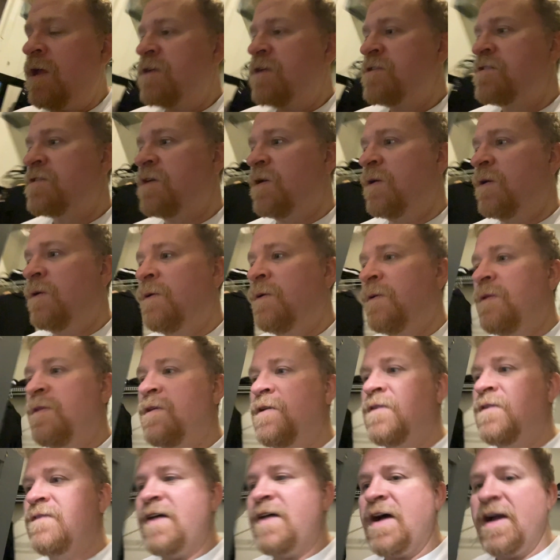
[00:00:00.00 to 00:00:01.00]
So
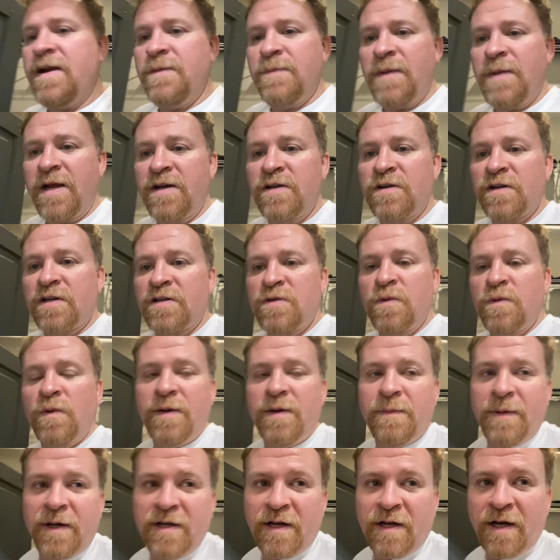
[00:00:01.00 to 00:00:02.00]
the divine matrix, what
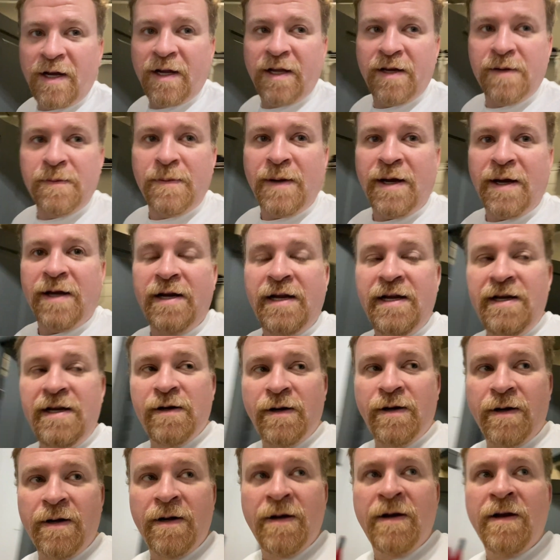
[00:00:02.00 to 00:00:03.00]
am I talking about
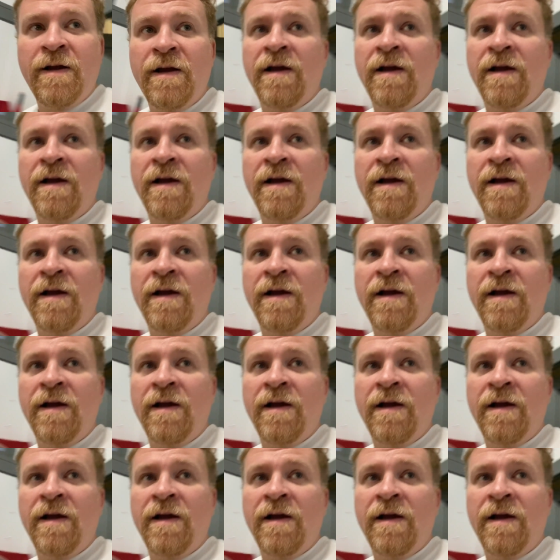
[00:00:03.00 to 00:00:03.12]
here?